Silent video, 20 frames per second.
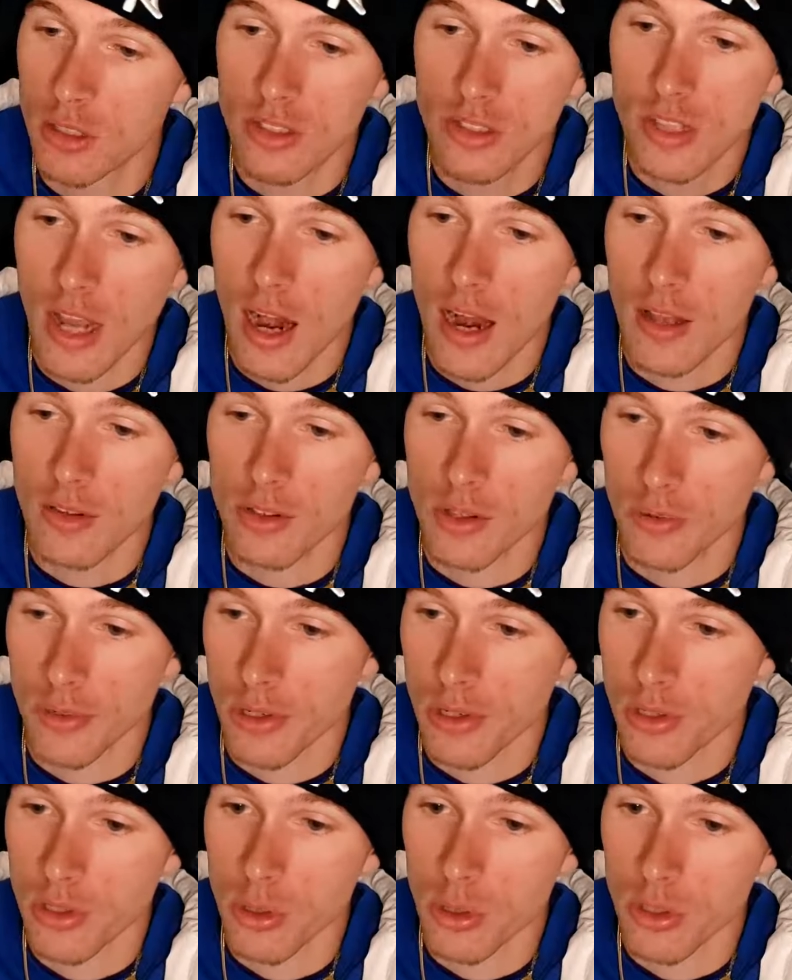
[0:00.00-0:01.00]
He's gotta have
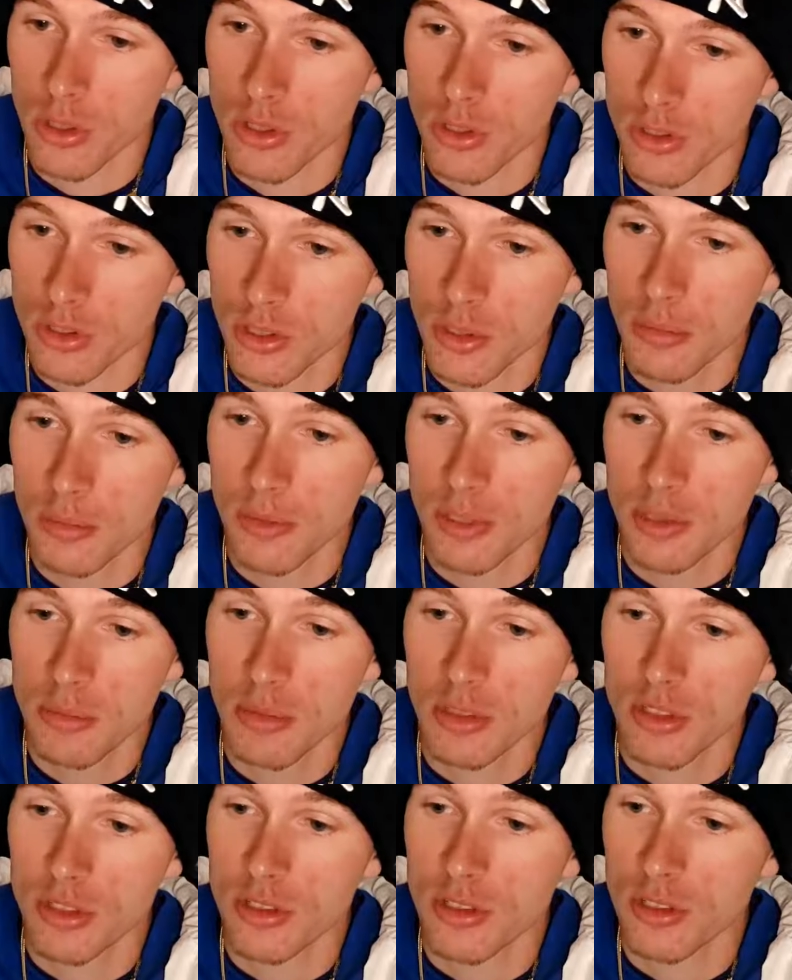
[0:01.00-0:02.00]
something to do with this. He, he
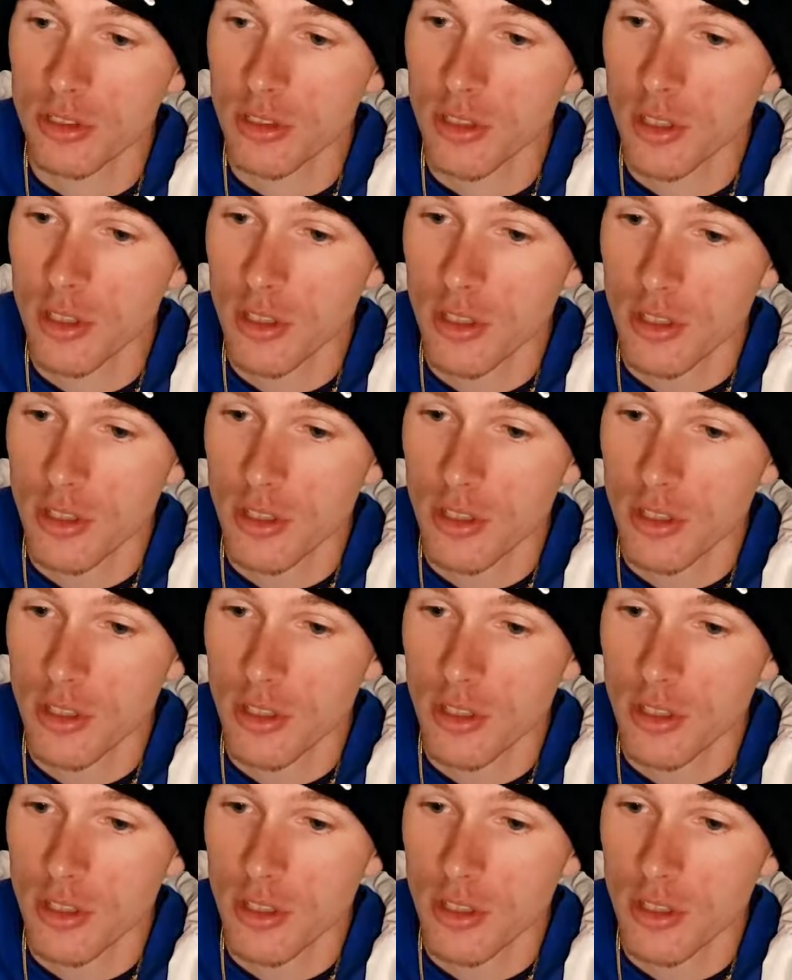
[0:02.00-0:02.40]
must have